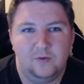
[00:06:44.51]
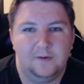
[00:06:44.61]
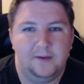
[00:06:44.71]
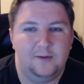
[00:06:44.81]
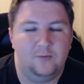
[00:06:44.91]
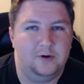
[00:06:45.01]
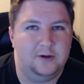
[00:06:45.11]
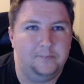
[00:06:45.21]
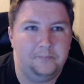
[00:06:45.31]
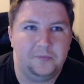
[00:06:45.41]
where they
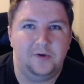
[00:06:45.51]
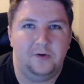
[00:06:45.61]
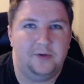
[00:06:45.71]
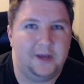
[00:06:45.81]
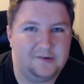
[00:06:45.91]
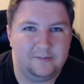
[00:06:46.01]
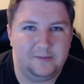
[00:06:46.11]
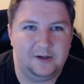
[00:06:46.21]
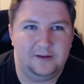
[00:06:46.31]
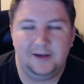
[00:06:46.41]
would donate to
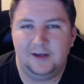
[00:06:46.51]
me, like,